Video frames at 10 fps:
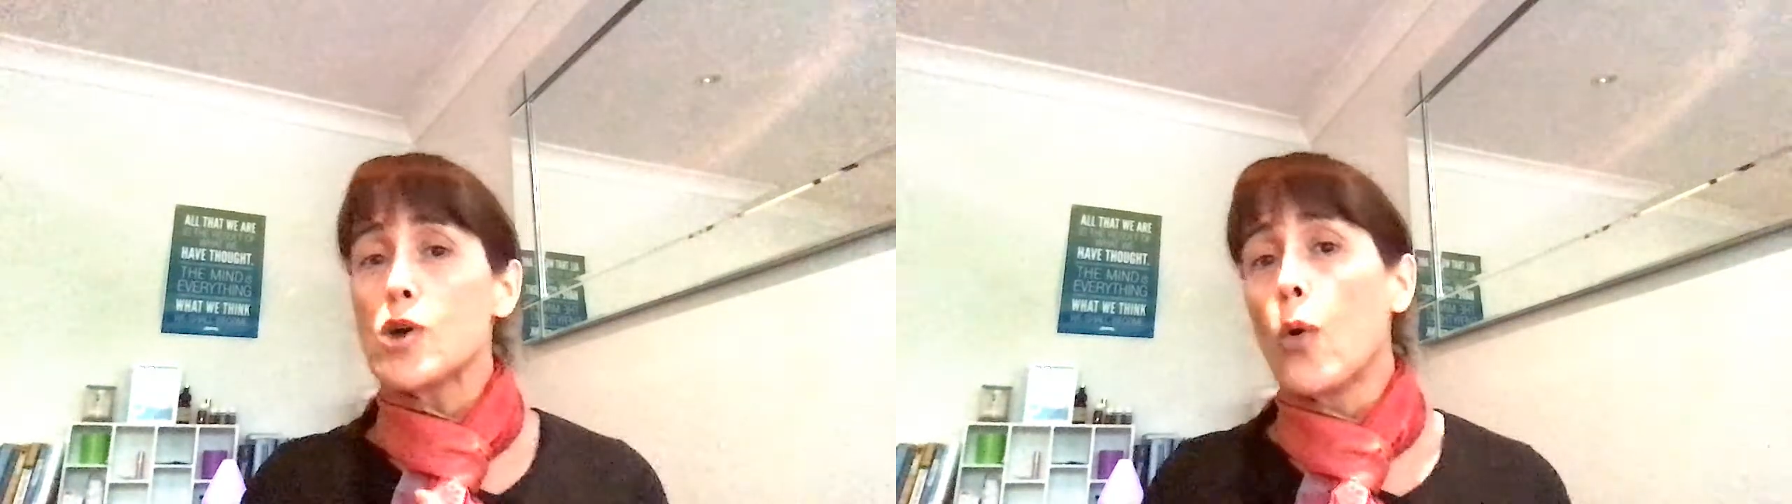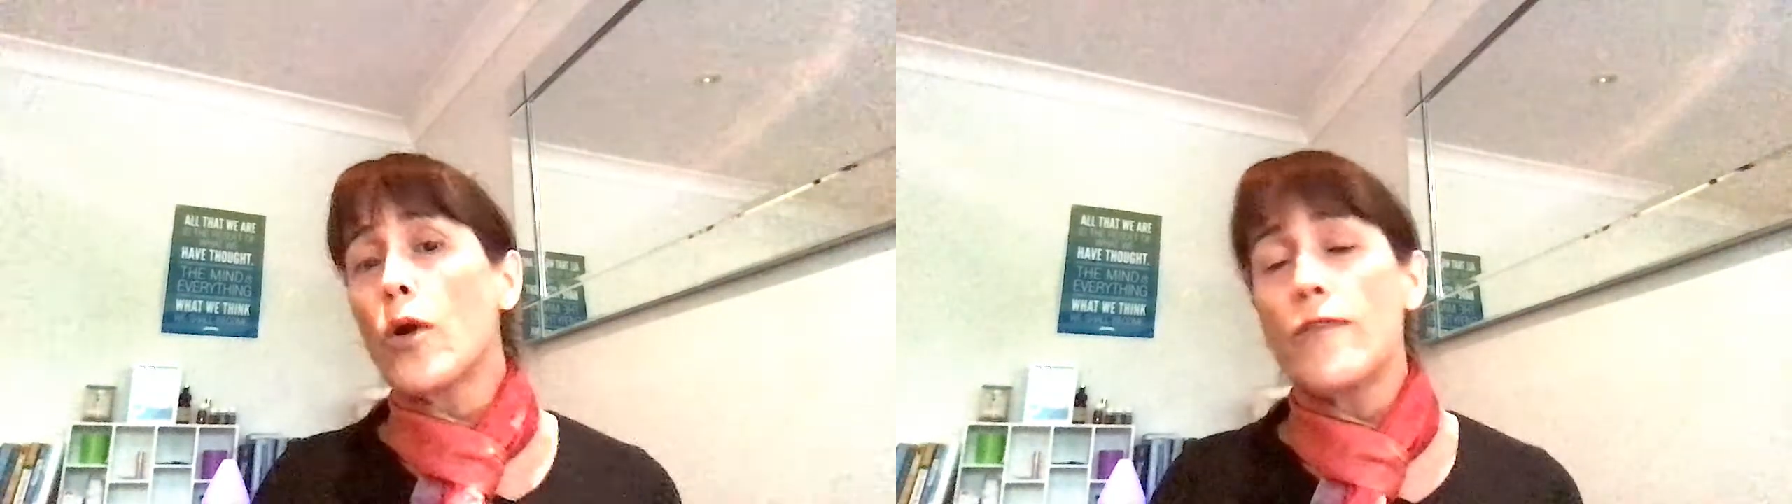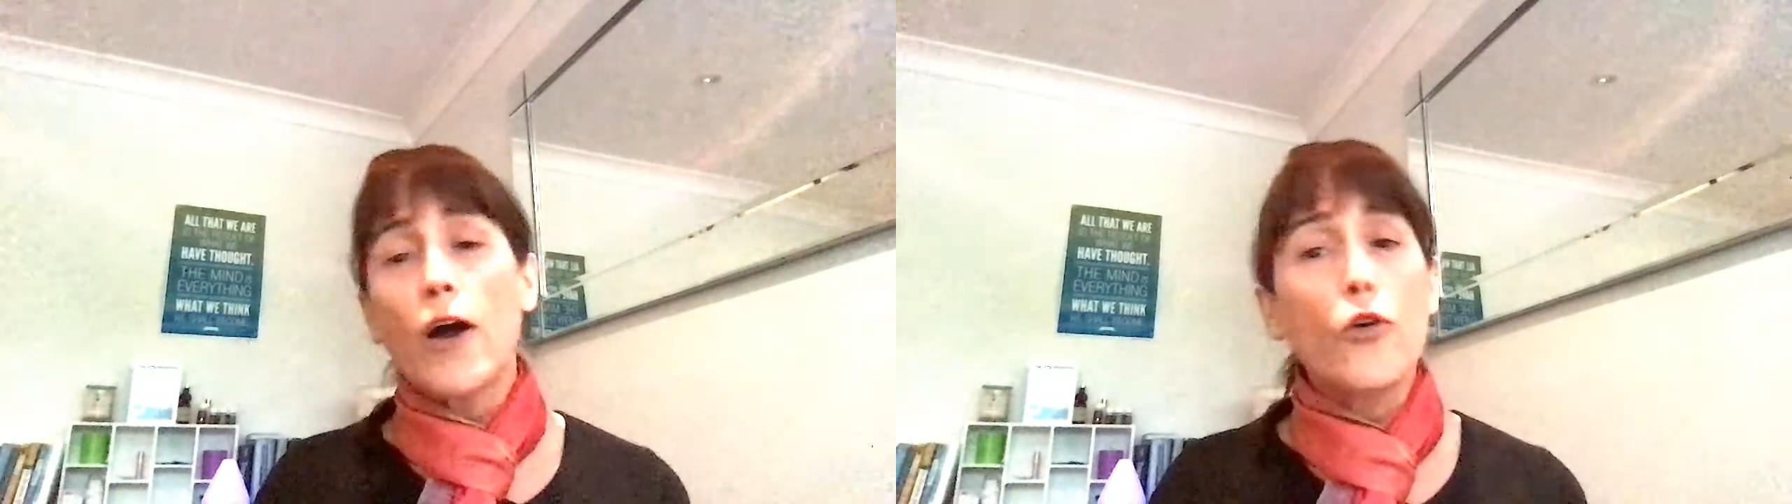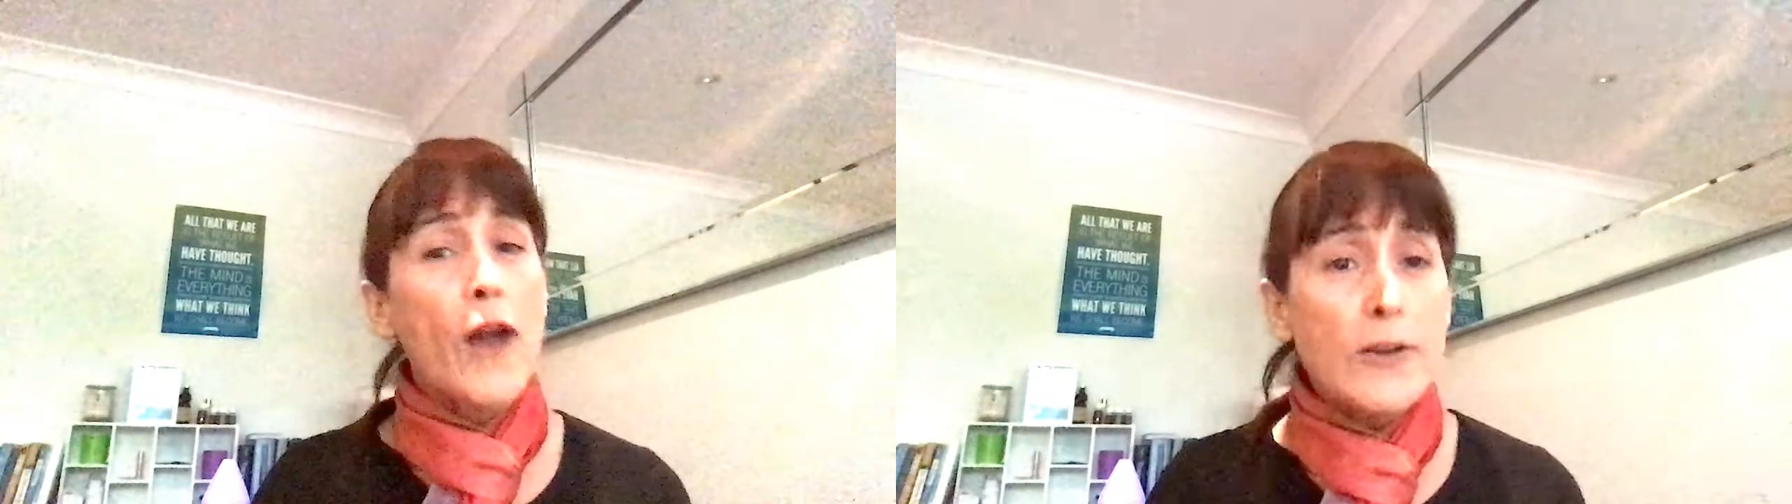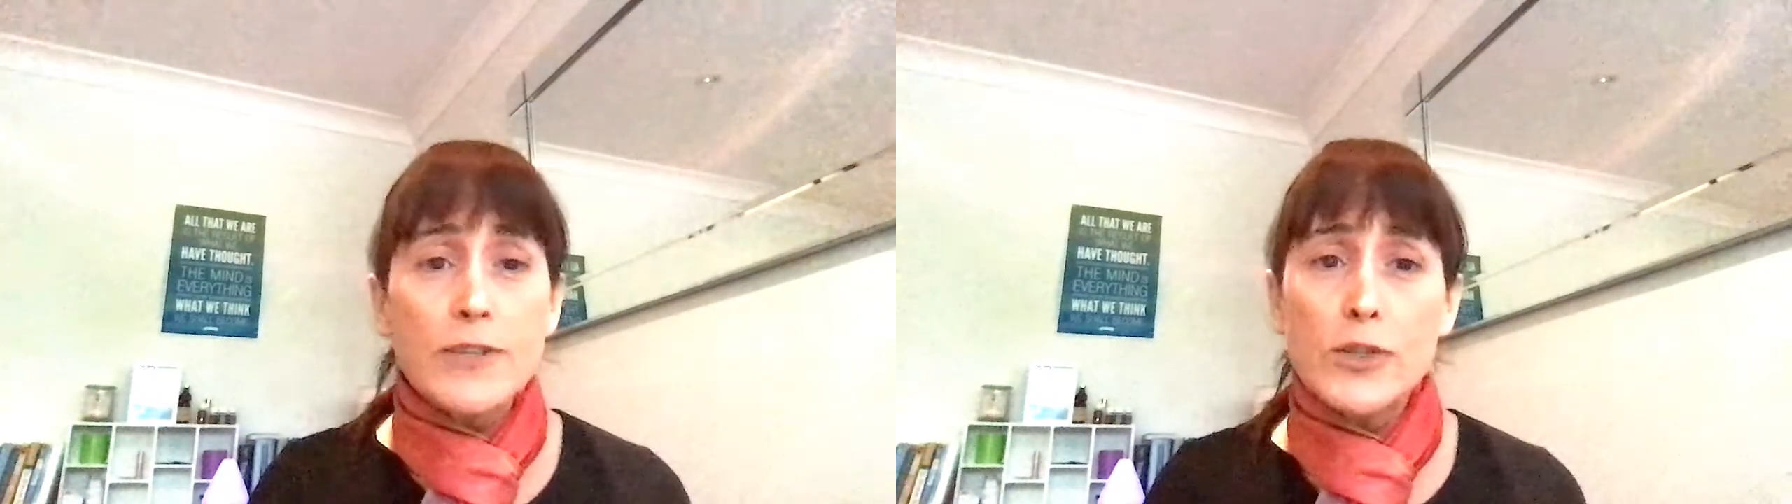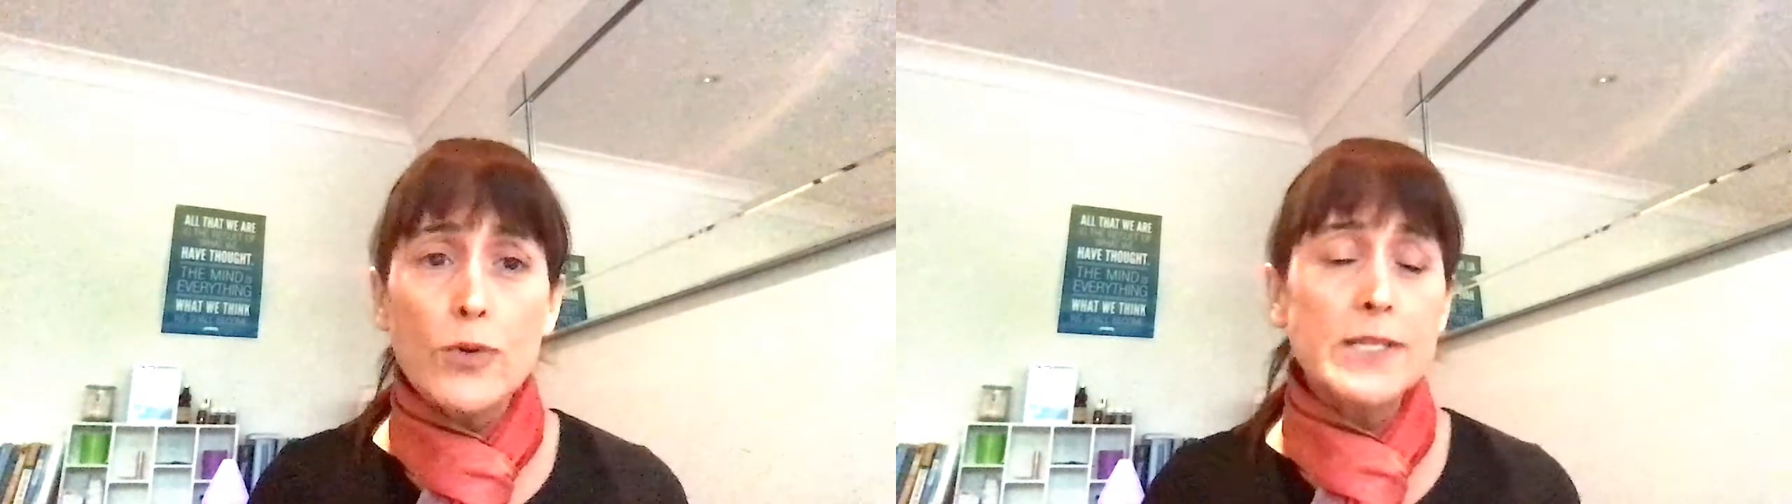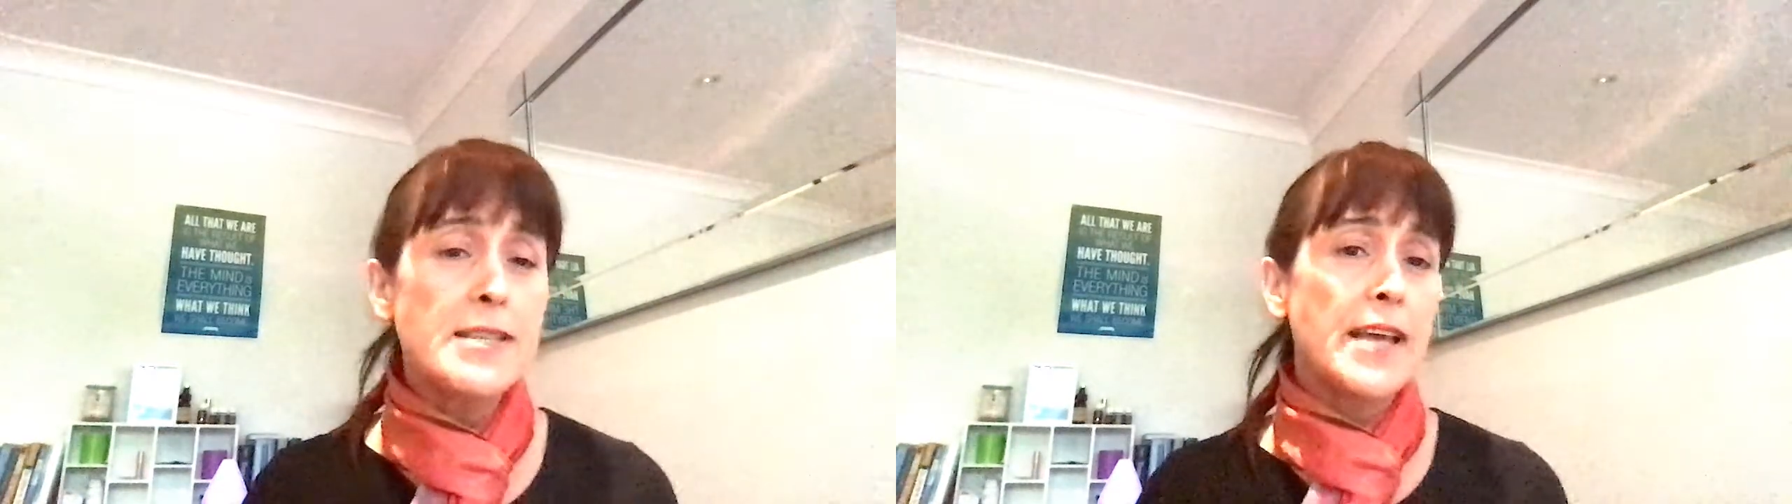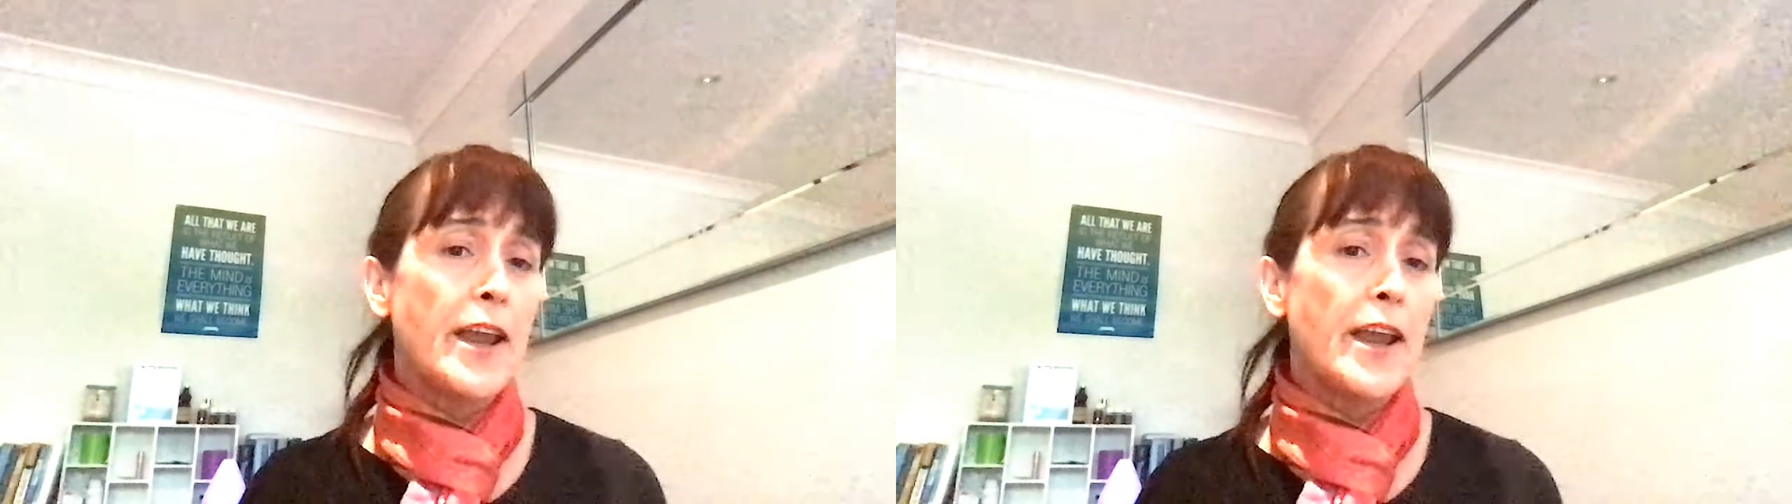all of our great resources and